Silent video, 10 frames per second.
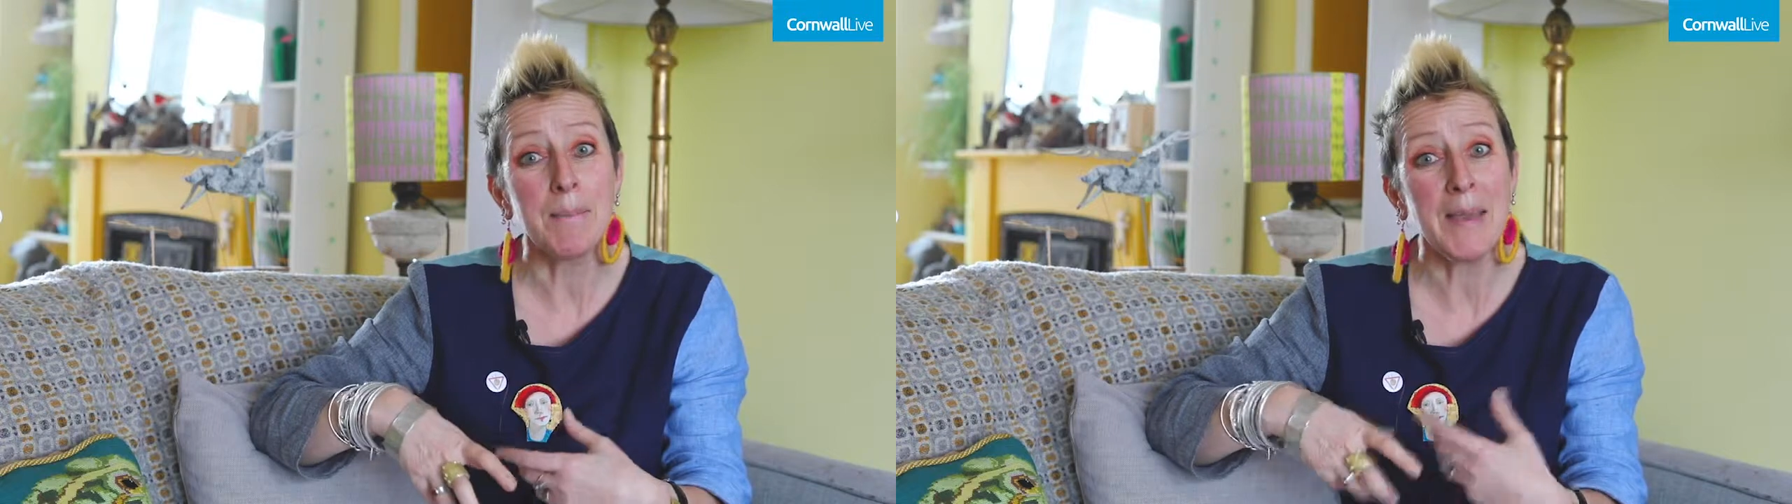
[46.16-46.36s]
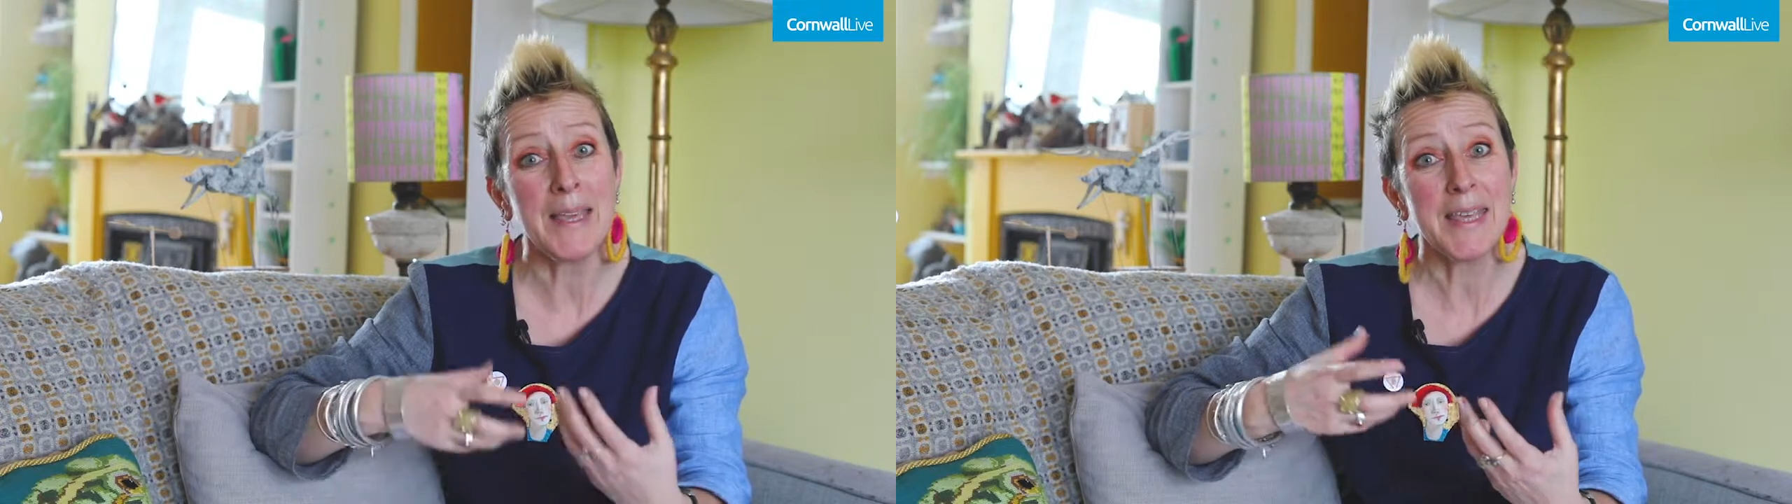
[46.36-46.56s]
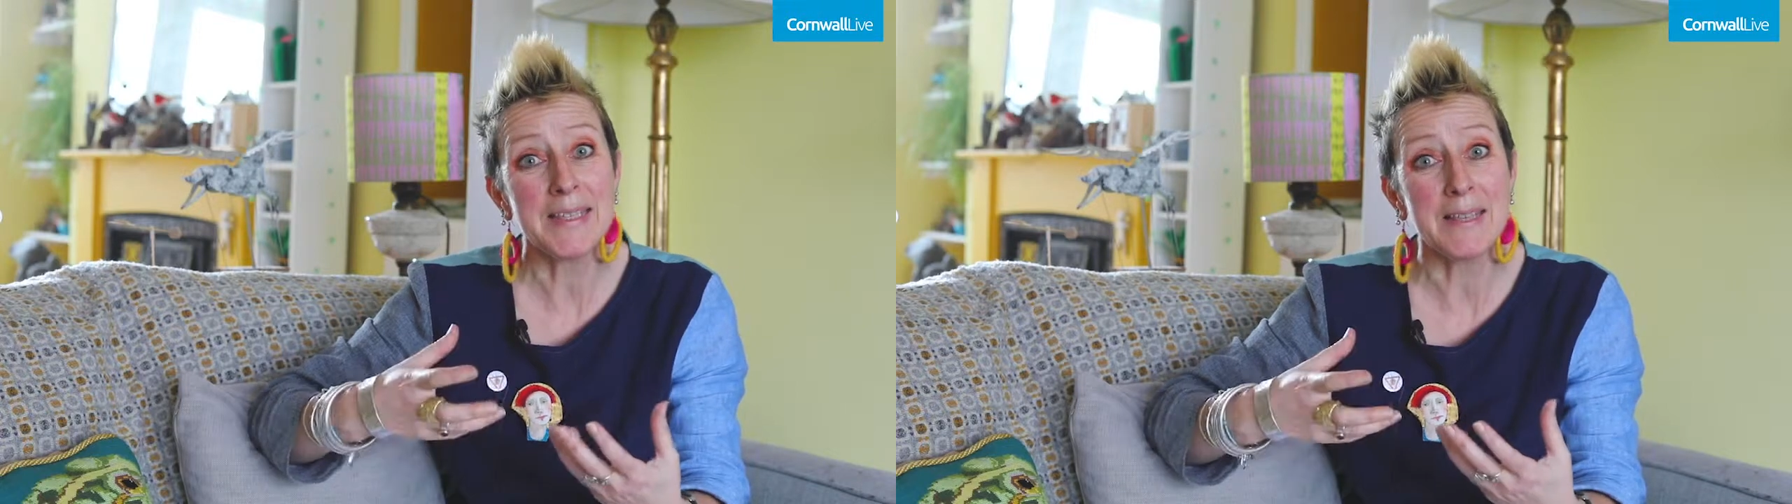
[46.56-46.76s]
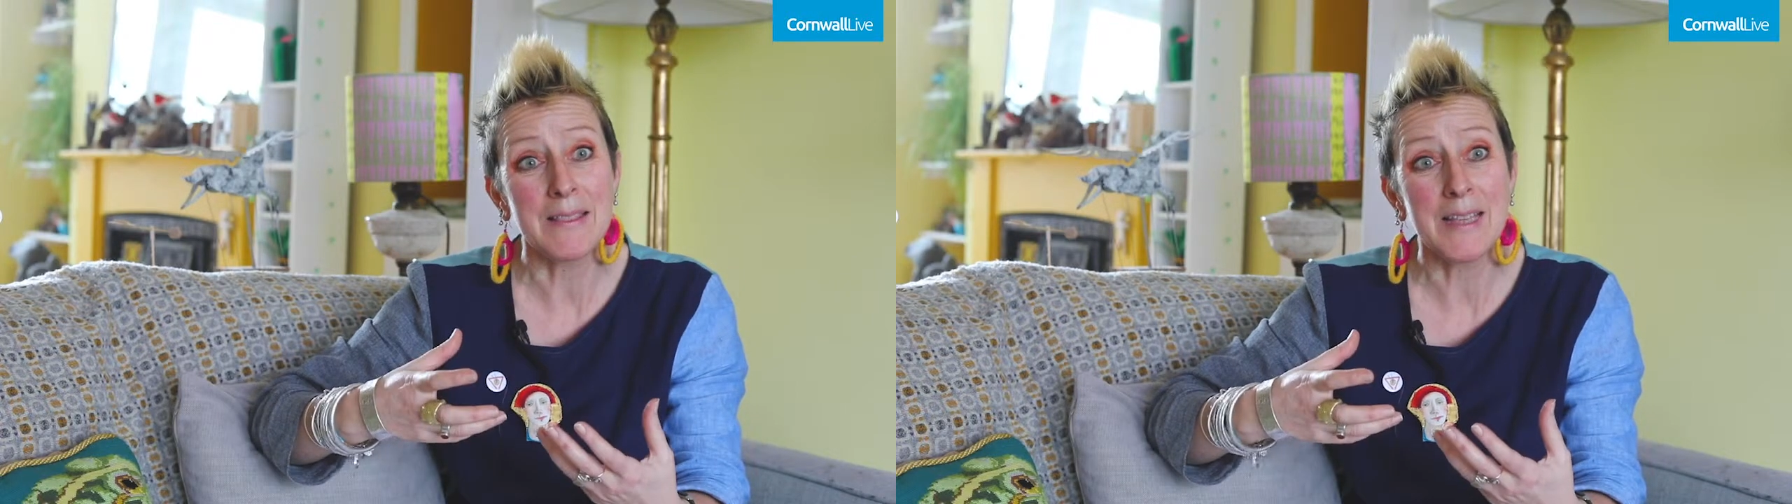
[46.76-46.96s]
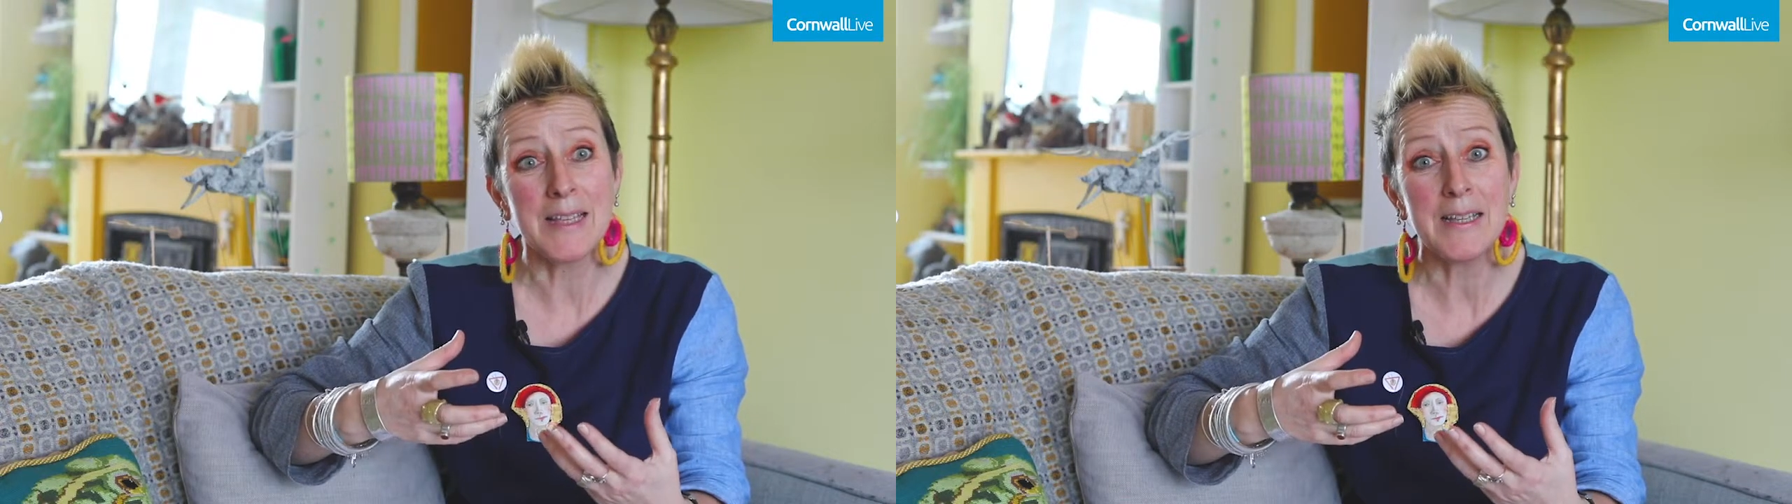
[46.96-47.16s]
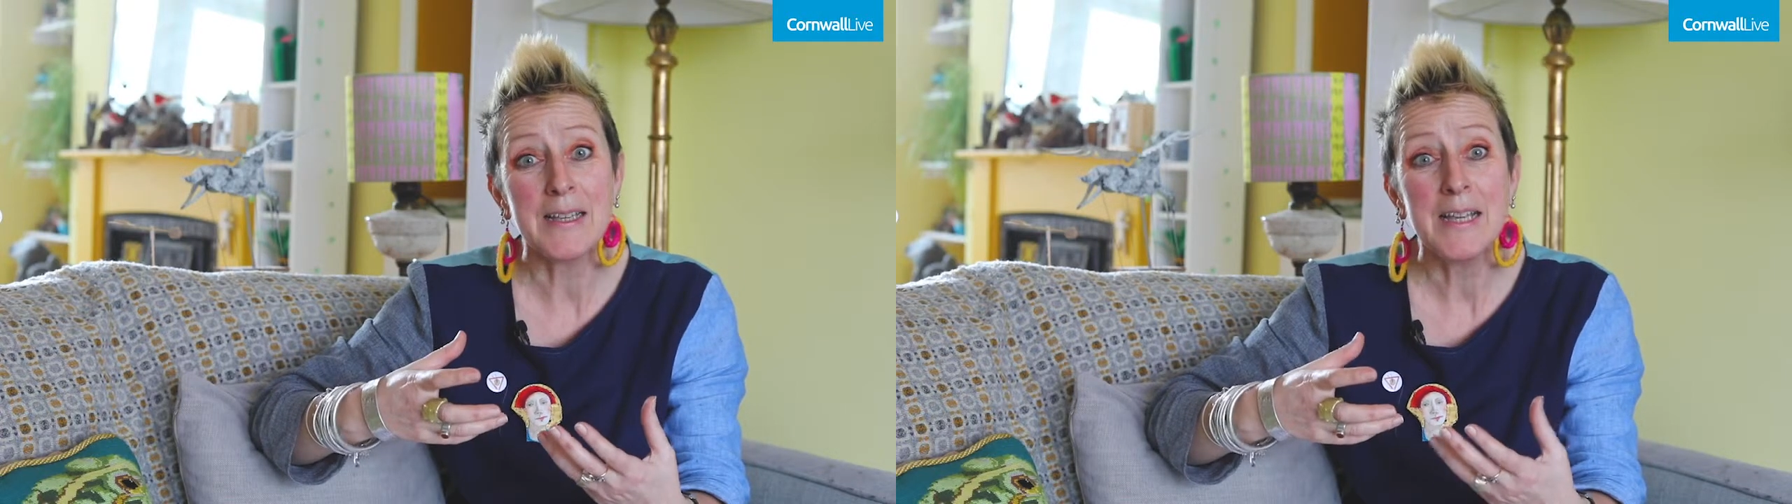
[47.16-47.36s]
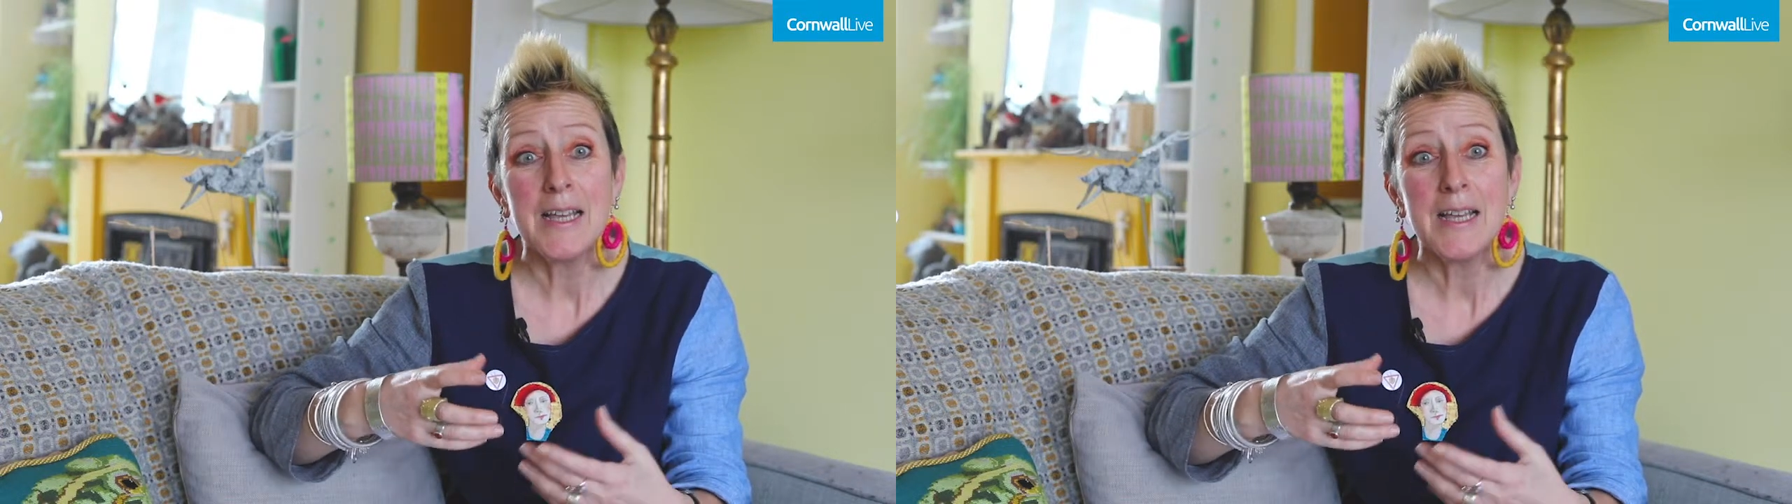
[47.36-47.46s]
making something,